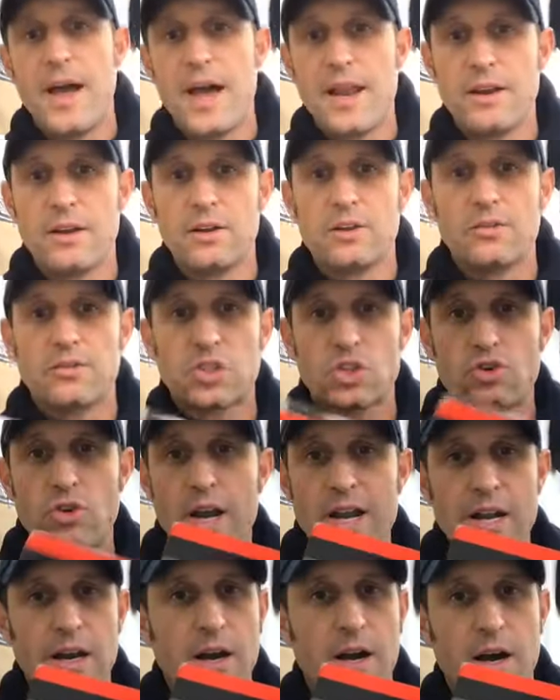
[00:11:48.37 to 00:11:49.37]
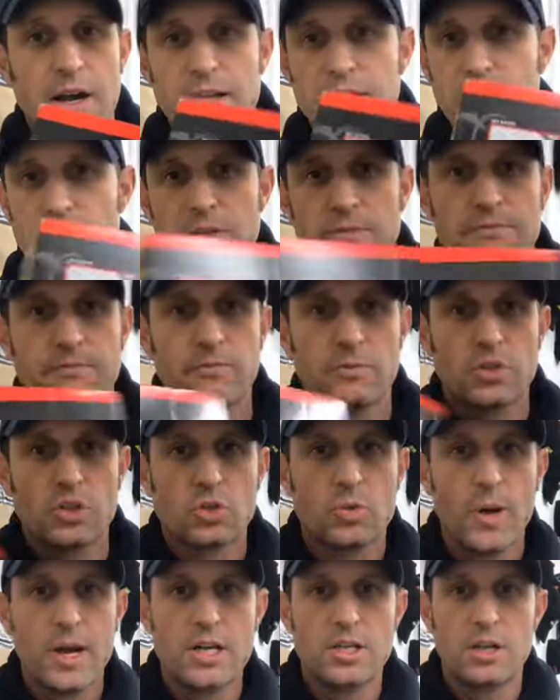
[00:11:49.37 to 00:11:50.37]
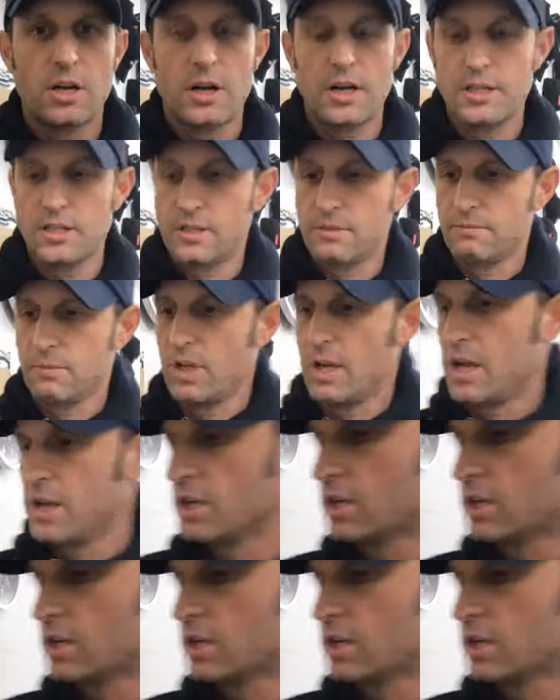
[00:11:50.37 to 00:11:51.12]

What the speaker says: then straight lines, swage lines. You know,